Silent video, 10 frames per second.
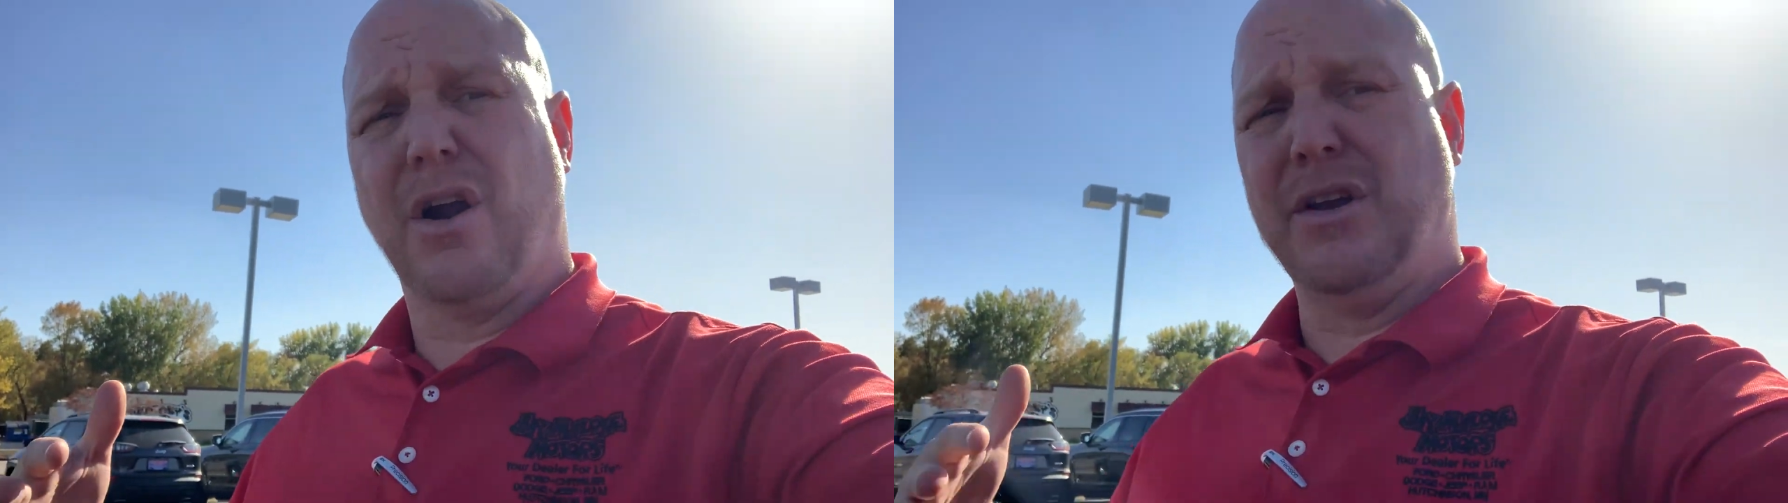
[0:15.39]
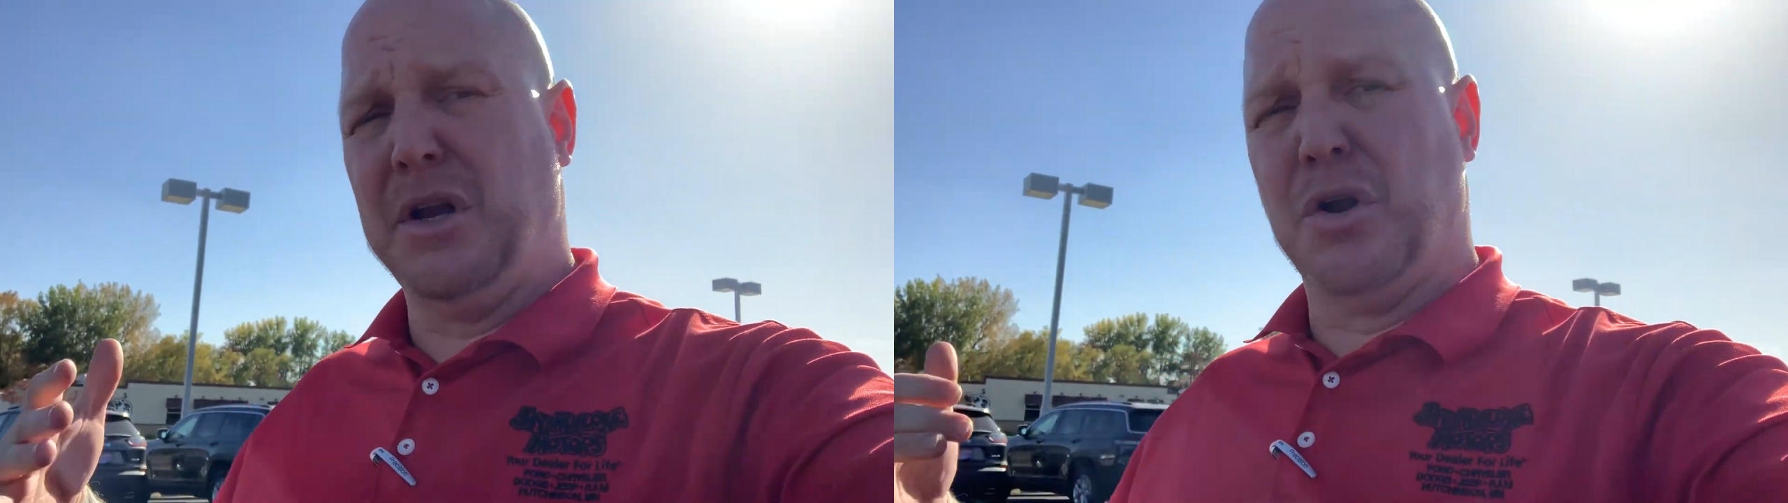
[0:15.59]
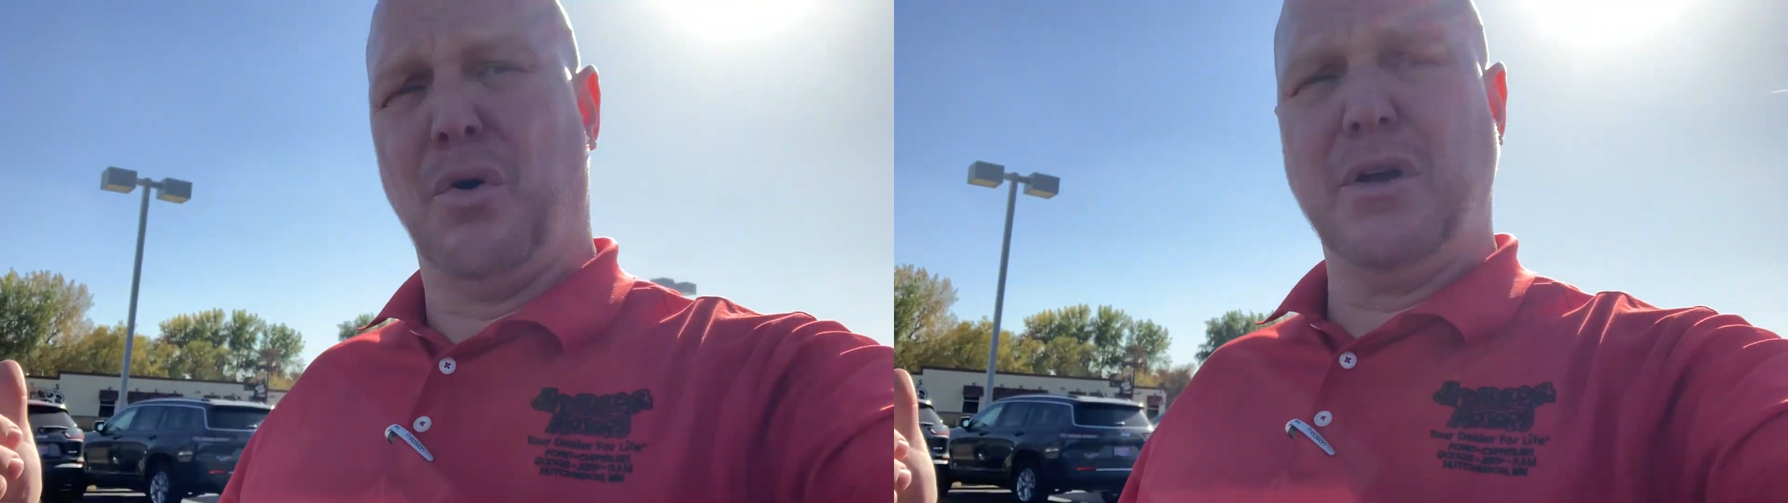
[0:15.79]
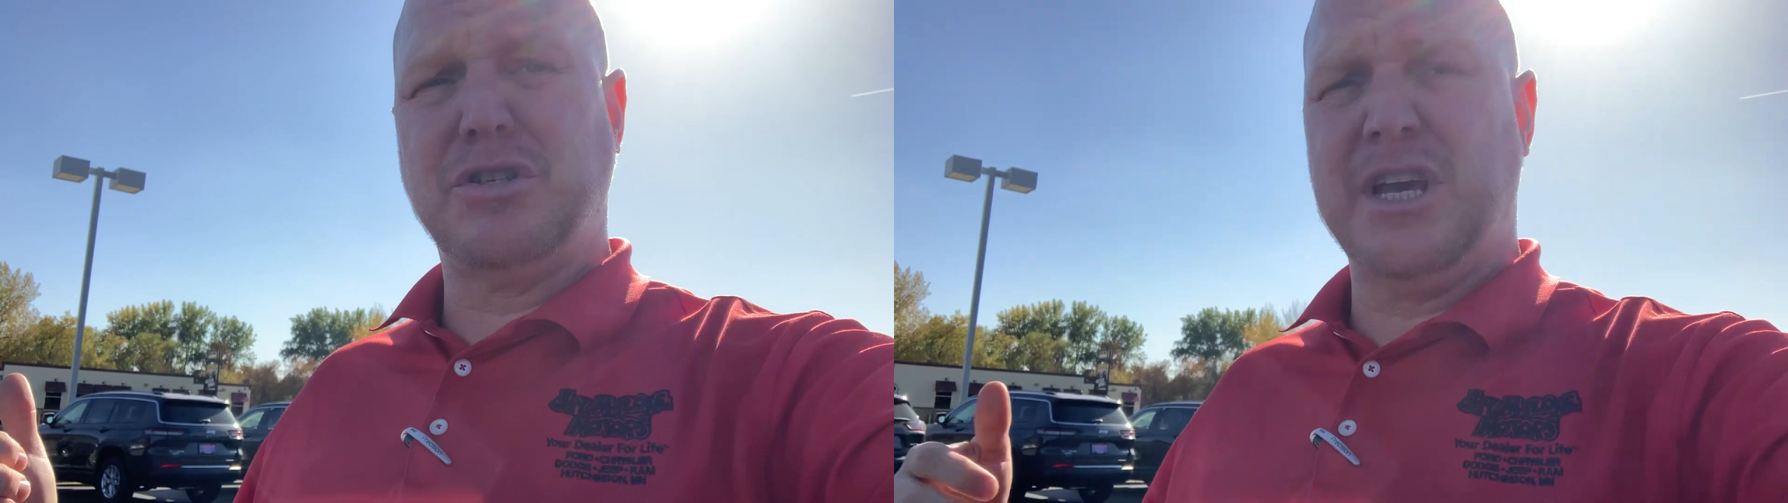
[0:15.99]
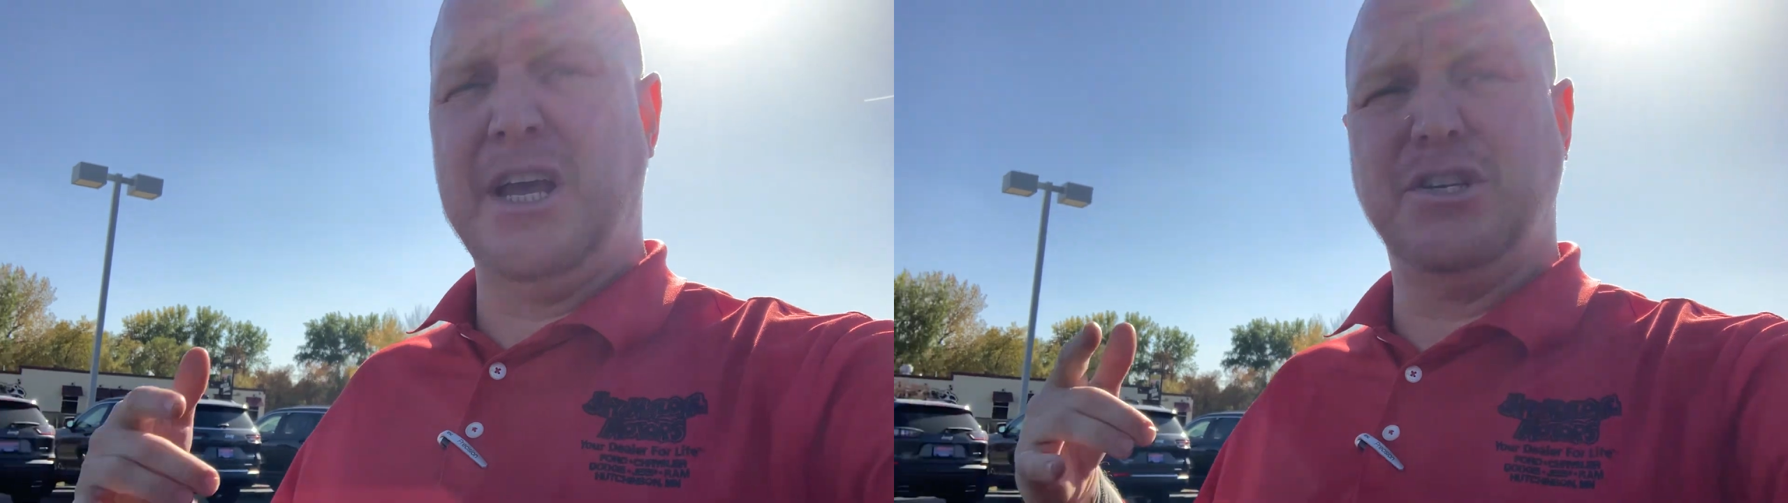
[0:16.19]
you need an oil
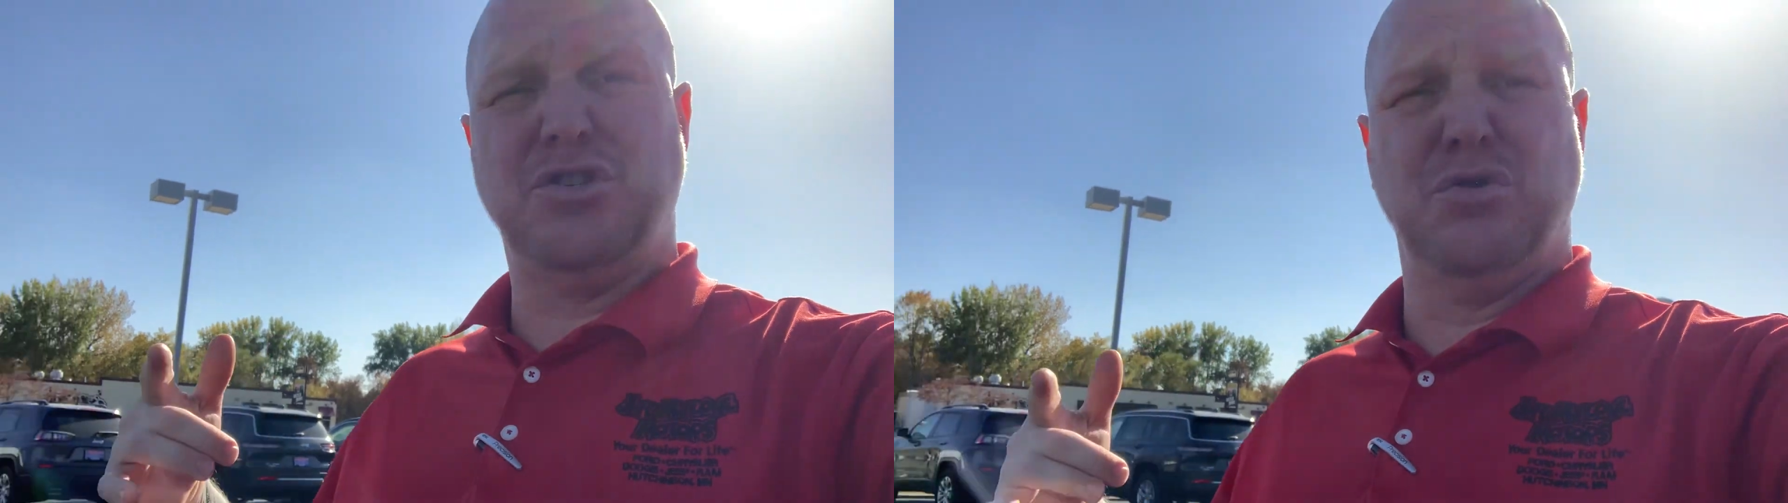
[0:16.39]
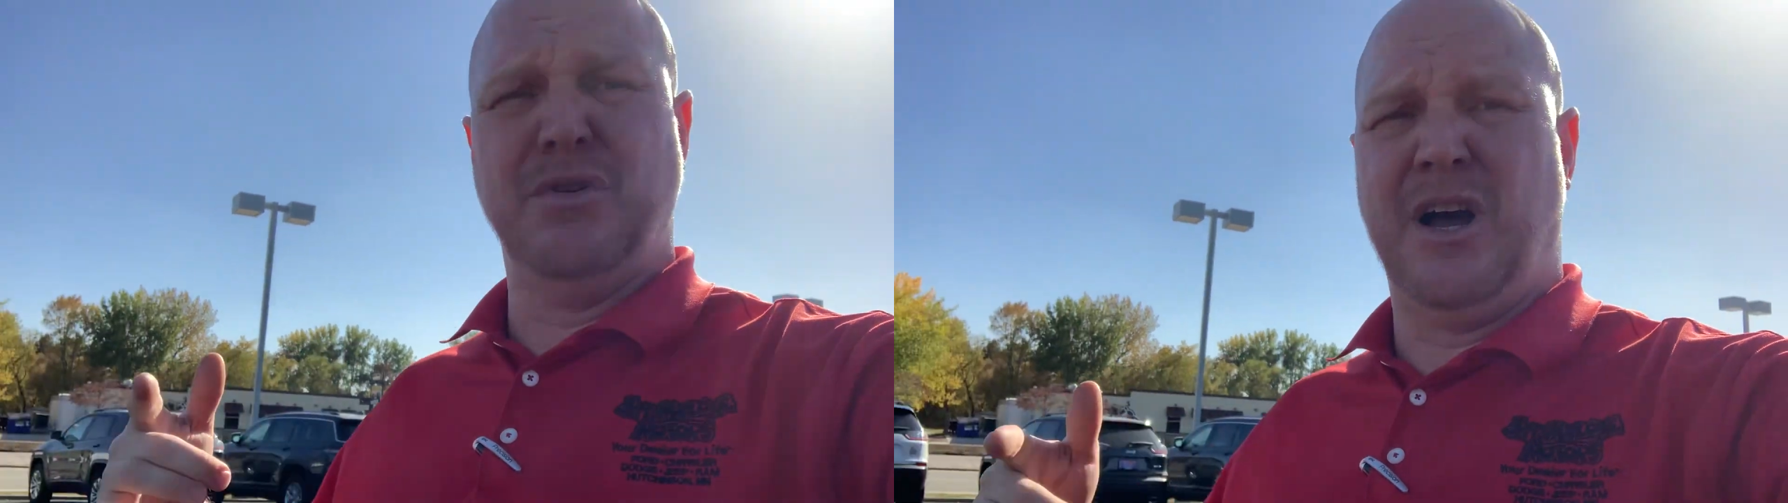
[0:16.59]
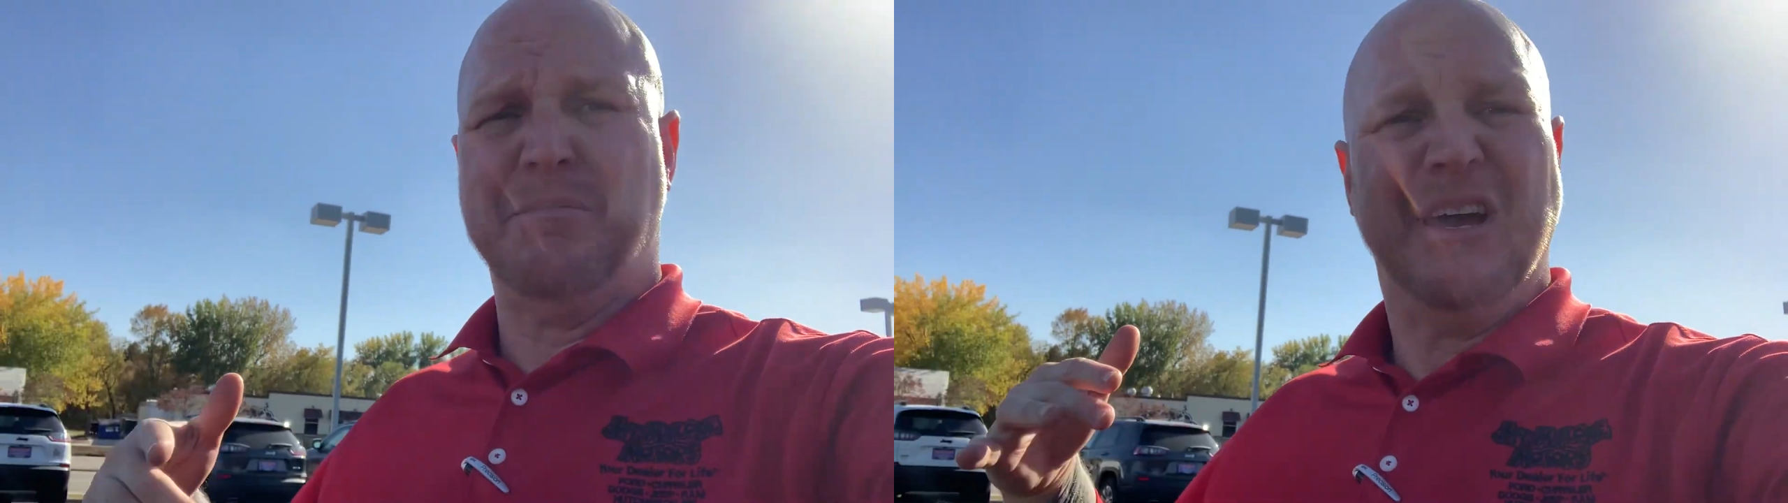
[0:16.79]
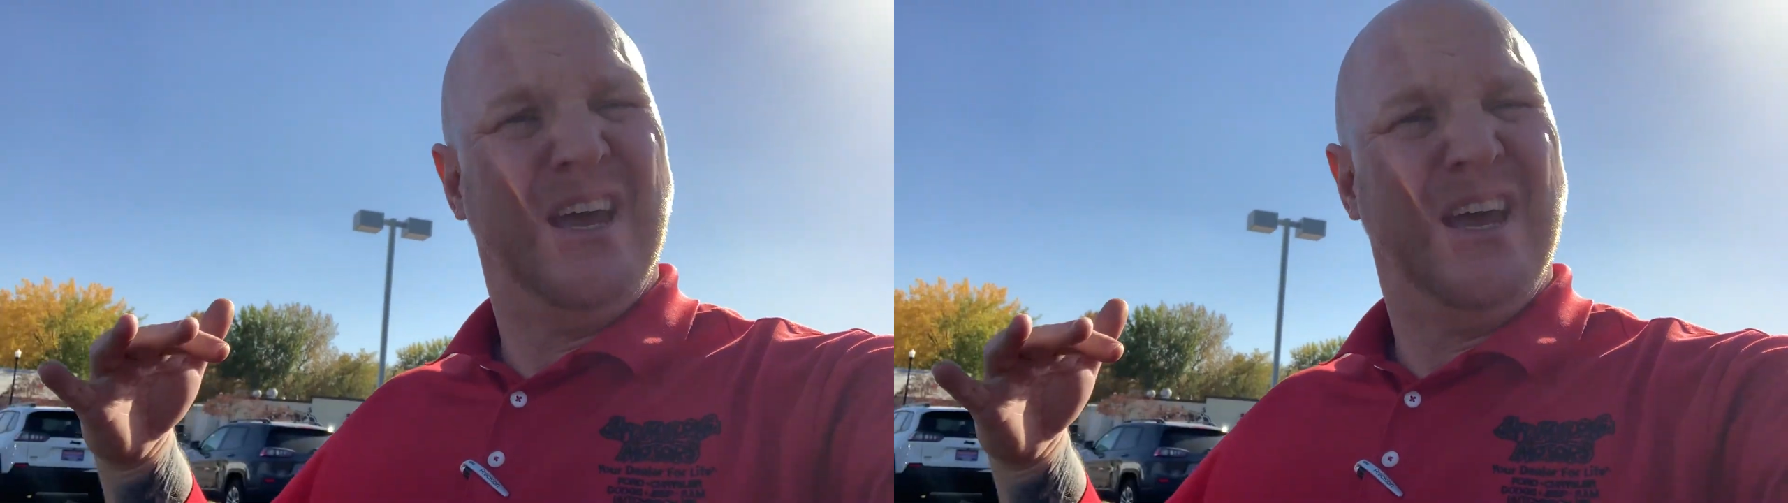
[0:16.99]
change, tune up,